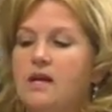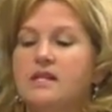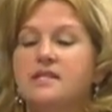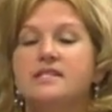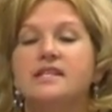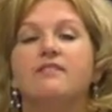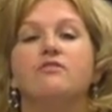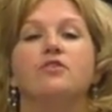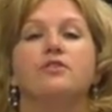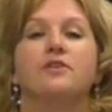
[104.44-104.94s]

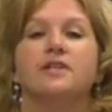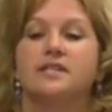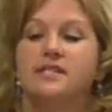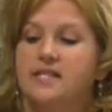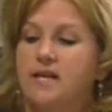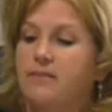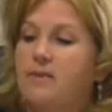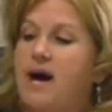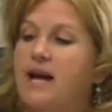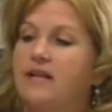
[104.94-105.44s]
Several things
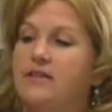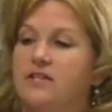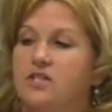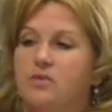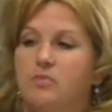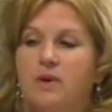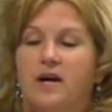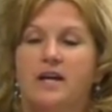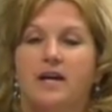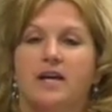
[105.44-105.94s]
come out of
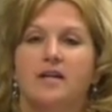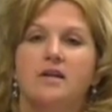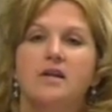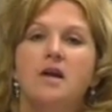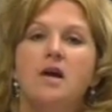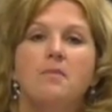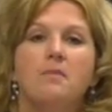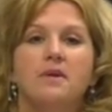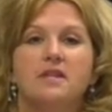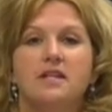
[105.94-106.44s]
this bucket,
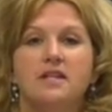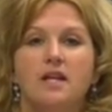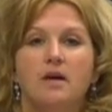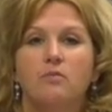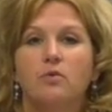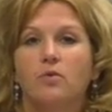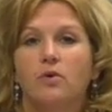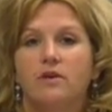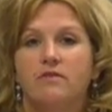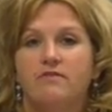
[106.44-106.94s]
but the
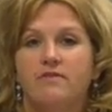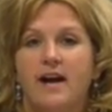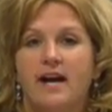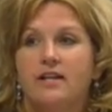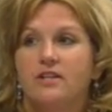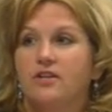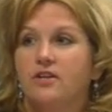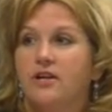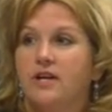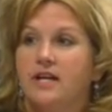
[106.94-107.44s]
number one
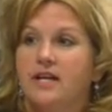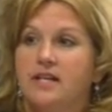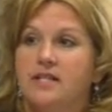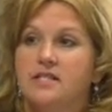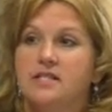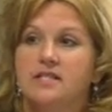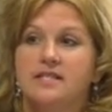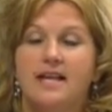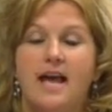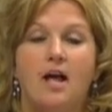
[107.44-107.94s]
factor
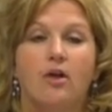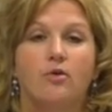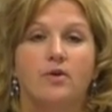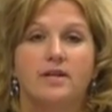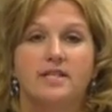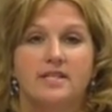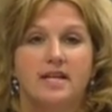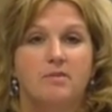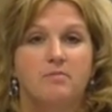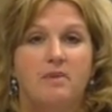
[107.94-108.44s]
is
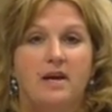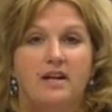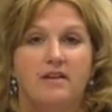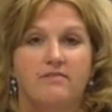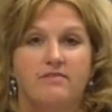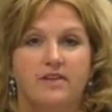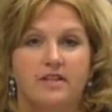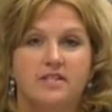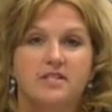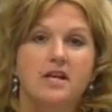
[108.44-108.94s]
salaries and
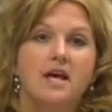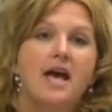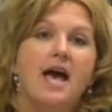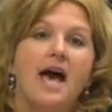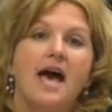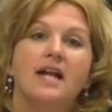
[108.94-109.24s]
benefits.